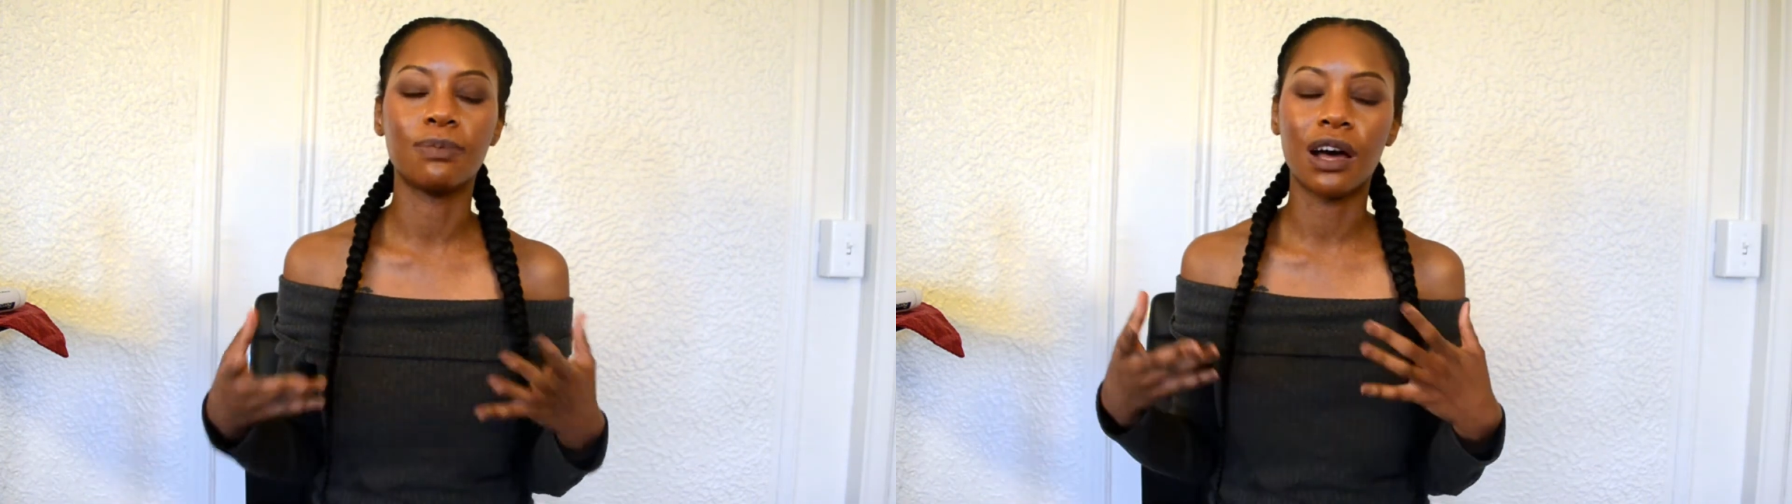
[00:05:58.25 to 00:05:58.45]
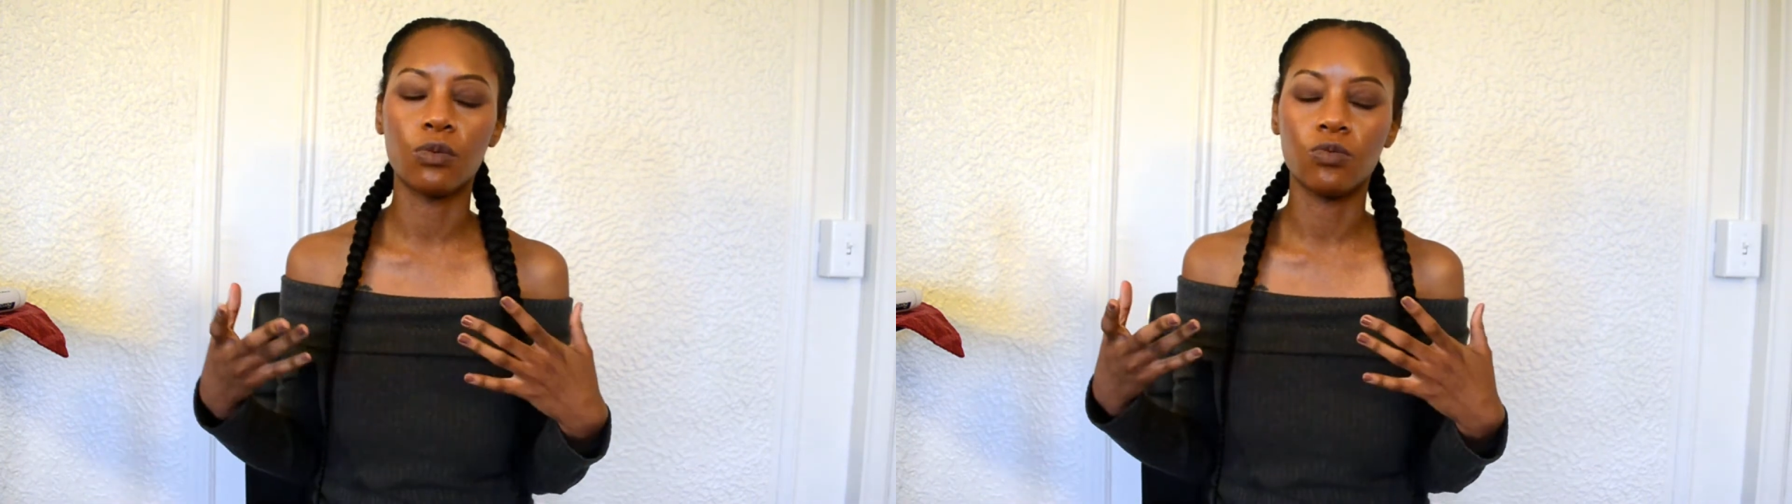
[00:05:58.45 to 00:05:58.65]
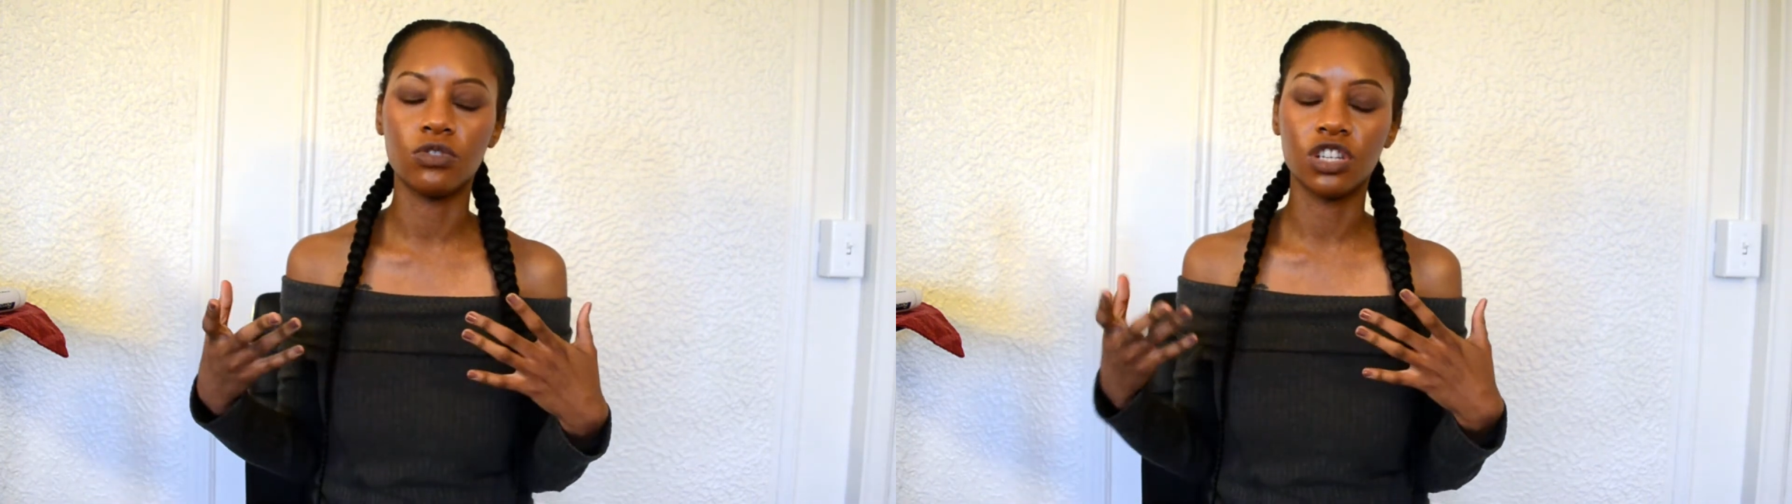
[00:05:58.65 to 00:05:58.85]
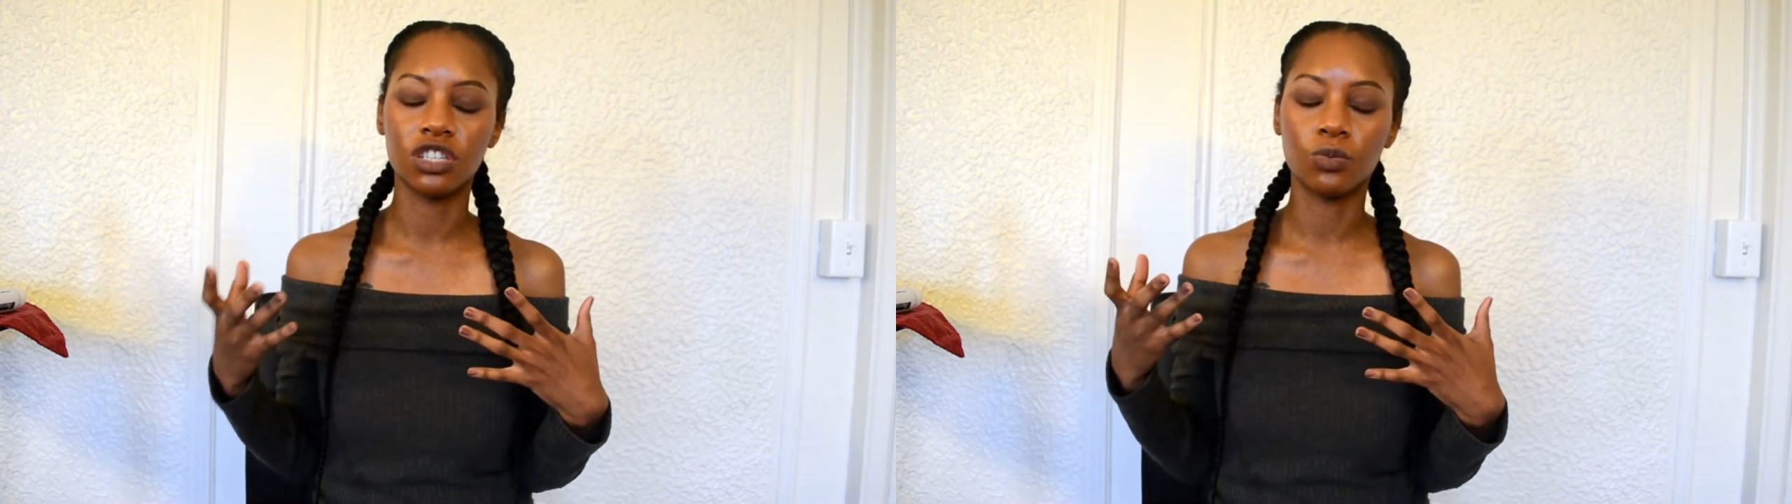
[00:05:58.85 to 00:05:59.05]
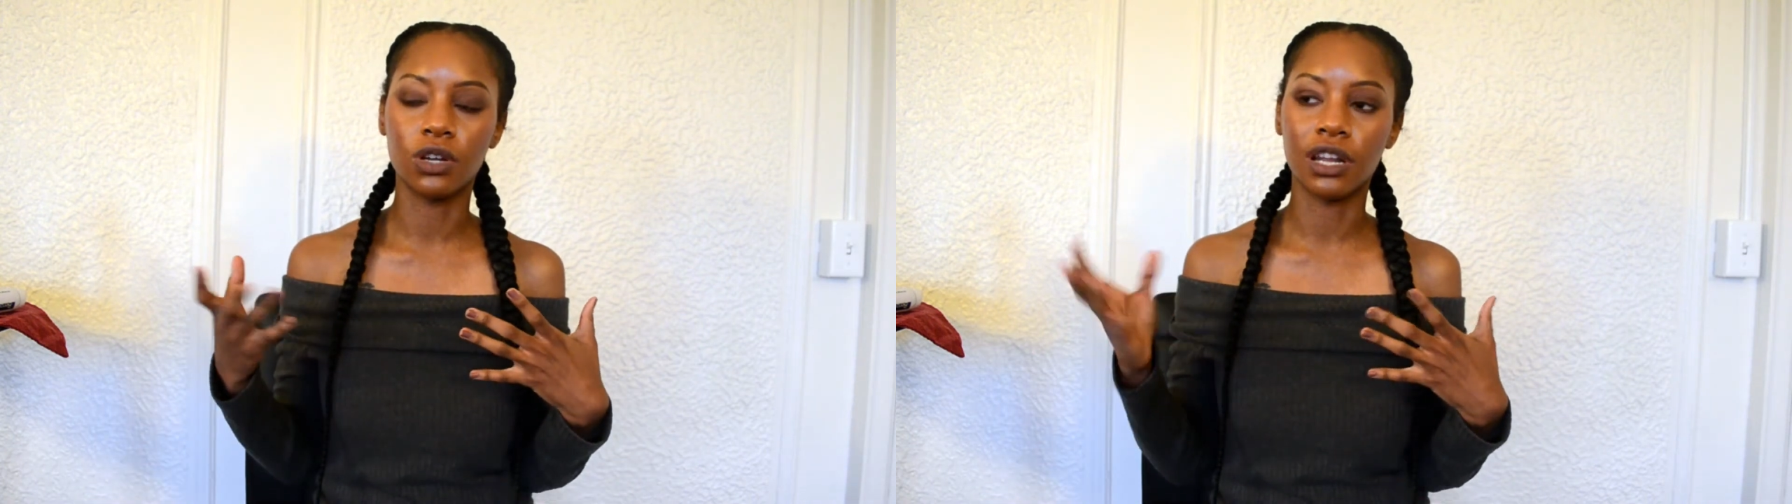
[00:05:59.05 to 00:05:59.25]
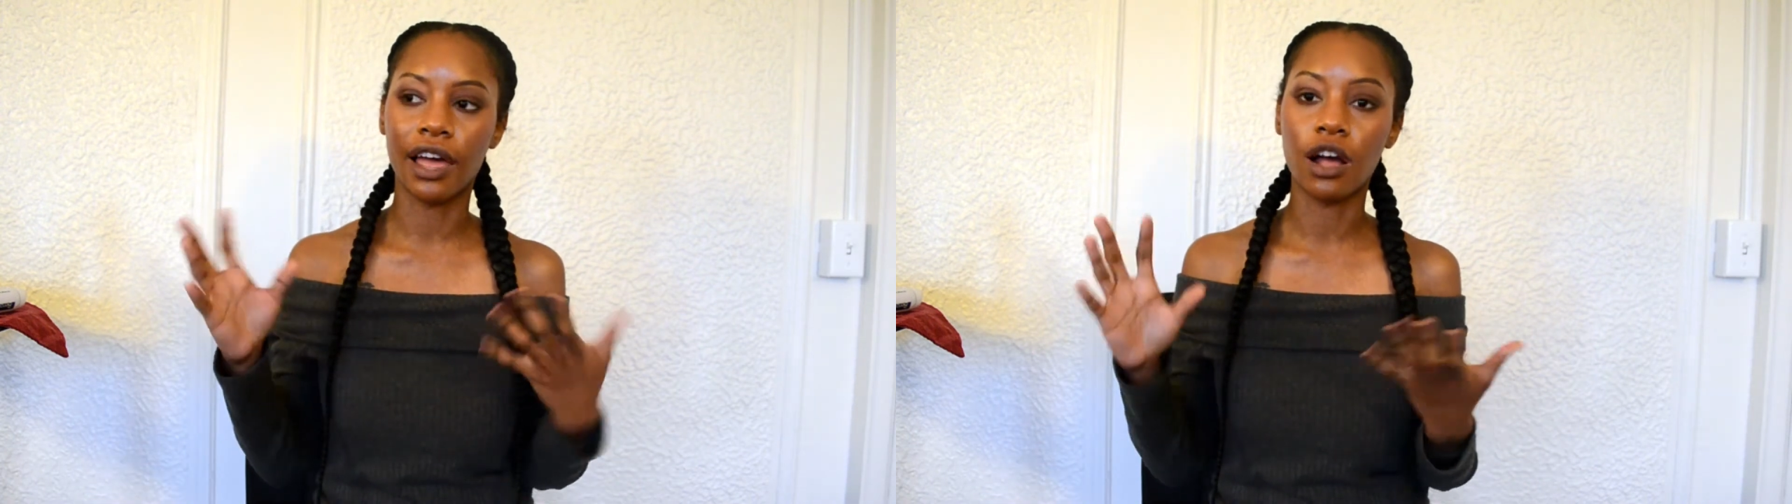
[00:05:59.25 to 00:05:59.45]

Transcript: but I just would like